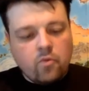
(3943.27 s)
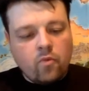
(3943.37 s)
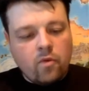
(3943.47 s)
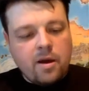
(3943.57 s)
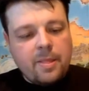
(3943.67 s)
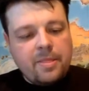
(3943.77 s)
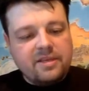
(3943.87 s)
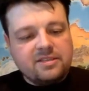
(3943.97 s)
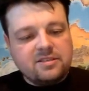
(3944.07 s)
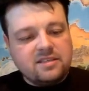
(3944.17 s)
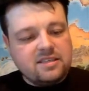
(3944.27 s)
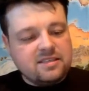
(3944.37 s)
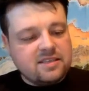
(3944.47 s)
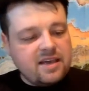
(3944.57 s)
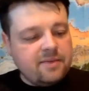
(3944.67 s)
Well, and
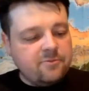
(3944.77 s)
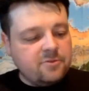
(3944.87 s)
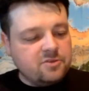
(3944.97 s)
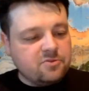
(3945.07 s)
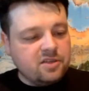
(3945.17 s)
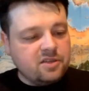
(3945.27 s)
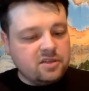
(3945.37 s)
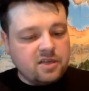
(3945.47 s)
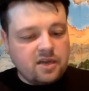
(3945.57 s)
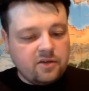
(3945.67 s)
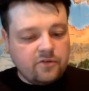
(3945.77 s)
this game was written kind of